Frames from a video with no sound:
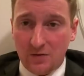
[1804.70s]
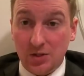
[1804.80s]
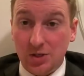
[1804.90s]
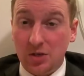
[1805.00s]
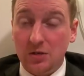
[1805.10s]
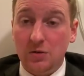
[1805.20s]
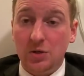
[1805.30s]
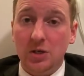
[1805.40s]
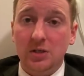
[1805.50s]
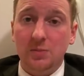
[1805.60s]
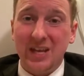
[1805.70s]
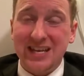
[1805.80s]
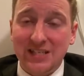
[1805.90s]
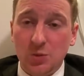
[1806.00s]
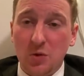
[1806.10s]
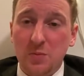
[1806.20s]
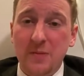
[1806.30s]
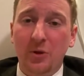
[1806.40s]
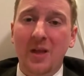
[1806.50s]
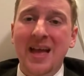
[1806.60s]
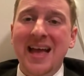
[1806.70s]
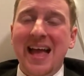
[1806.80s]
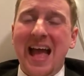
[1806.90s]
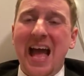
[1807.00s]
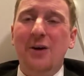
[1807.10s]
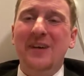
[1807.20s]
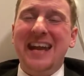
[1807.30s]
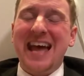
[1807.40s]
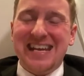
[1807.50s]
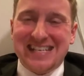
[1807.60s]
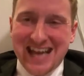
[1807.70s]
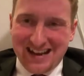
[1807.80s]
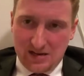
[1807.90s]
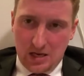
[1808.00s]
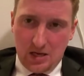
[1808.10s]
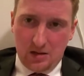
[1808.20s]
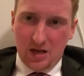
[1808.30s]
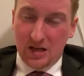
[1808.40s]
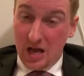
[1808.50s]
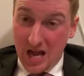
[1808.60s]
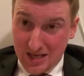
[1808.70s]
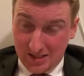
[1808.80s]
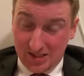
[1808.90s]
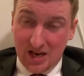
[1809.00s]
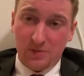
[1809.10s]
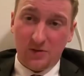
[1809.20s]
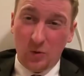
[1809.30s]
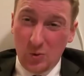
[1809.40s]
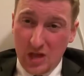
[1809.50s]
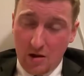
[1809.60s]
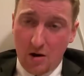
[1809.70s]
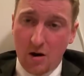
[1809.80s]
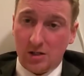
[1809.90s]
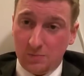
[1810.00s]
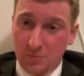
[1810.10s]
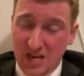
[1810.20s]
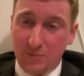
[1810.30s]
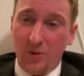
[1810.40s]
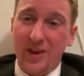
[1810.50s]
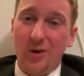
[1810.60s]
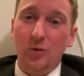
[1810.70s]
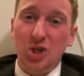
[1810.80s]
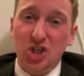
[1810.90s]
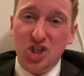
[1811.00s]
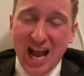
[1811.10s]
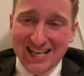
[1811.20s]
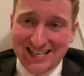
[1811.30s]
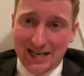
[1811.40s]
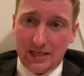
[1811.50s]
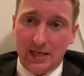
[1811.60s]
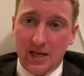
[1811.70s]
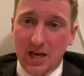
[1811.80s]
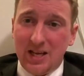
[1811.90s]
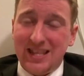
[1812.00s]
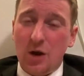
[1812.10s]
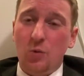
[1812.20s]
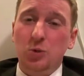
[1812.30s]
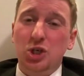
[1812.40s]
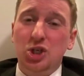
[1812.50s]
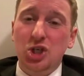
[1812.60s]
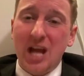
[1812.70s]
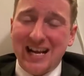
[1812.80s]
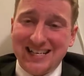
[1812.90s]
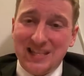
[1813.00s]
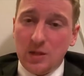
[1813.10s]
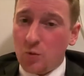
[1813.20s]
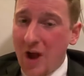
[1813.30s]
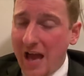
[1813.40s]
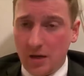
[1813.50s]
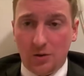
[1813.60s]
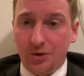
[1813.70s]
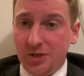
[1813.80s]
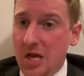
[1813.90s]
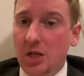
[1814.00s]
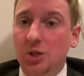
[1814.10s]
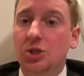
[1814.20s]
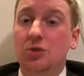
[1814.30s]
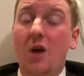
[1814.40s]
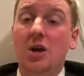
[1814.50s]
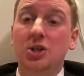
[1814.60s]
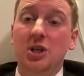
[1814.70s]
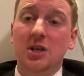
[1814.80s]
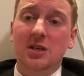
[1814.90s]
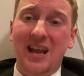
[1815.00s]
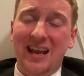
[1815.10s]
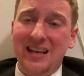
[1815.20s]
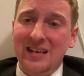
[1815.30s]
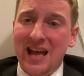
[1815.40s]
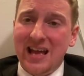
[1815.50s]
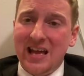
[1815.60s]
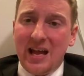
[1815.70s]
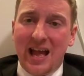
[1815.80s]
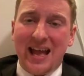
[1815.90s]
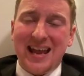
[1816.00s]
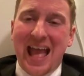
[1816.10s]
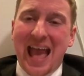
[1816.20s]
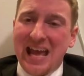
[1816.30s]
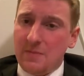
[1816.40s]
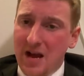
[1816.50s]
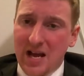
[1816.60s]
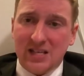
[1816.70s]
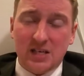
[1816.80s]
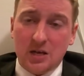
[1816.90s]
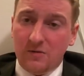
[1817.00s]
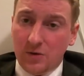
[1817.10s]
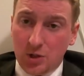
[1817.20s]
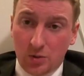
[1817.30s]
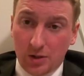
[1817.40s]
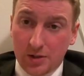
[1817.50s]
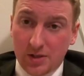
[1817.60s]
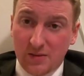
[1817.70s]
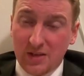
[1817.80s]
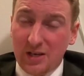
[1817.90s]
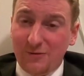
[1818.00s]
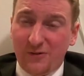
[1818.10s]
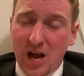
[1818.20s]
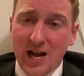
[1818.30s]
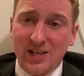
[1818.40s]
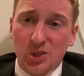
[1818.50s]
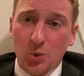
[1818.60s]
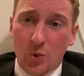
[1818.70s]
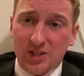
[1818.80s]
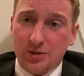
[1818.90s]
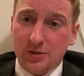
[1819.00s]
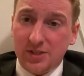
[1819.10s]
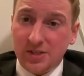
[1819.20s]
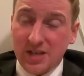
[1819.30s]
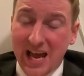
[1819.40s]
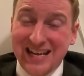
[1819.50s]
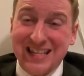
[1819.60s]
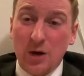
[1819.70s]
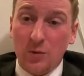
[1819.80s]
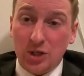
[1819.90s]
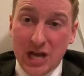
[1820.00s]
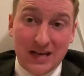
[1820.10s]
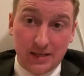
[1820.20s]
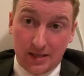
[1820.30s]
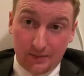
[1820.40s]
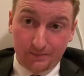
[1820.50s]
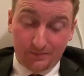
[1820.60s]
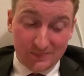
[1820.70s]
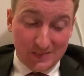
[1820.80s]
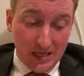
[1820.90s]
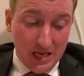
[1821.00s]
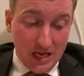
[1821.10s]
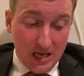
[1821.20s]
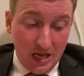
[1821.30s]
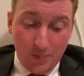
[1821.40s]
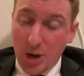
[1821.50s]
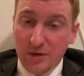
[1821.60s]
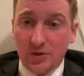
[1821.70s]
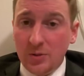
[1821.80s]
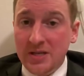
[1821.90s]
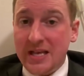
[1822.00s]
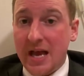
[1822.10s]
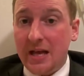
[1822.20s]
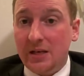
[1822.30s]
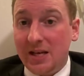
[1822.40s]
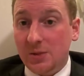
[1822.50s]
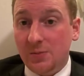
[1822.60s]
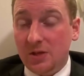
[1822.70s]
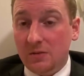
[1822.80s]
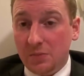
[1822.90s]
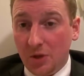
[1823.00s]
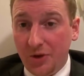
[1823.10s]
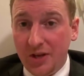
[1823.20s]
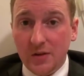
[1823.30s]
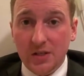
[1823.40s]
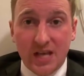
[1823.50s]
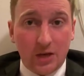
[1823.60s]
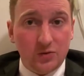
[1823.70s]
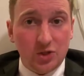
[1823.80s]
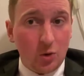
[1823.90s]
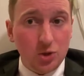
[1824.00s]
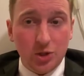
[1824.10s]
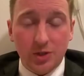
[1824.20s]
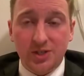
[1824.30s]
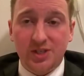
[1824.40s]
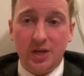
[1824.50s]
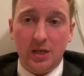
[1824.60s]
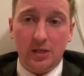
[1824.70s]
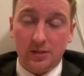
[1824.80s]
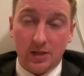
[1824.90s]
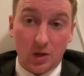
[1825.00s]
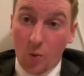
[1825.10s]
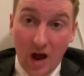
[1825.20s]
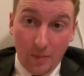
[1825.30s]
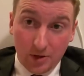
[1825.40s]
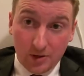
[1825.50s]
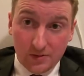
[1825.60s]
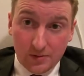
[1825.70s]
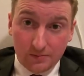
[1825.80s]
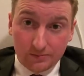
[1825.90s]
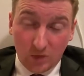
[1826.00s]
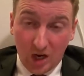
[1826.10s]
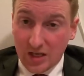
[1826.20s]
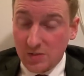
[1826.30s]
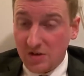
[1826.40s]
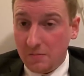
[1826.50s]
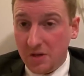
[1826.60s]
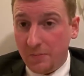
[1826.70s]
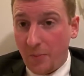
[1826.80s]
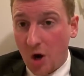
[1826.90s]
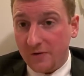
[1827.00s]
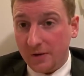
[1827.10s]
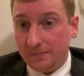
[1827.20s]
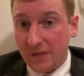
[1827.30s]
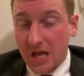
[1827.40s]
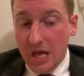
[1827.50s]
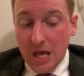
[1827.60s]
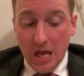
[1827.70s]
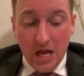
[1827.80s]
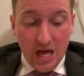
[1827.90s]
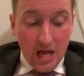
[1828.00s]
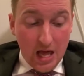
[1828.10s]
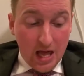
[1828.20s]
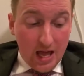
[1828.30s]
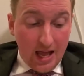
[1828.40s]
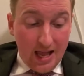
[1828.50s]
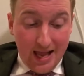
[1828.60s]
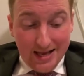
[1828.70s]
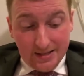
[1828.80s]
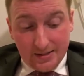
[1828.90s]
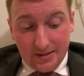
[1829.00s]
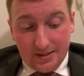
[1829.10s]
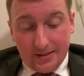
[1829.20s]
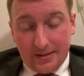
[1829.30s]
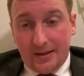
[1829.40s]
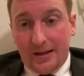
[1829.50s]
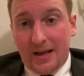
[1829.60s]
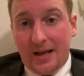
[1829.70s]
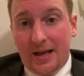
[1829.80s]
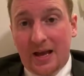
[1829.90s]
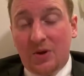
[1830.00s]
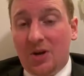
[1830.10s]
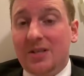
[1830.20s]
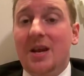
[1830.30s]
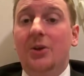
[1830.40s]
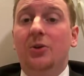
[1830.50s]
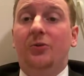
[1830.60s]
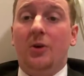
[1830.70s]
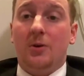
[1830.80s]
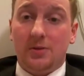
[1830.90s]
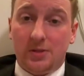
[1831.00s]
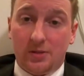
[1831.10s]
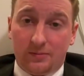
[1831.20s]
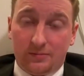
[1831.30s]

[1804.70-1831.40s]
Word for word: institutions, places where people have an identity, a concept of who they are as a people. They are rejecting they are rejecting the radical deconstruction and and atomized individualism that defines Western society. They're rejecting it. And part of doing that has been building these kind of socialist cities and cooperatives, right? That's been a big part of it. And I'm here to tell you folks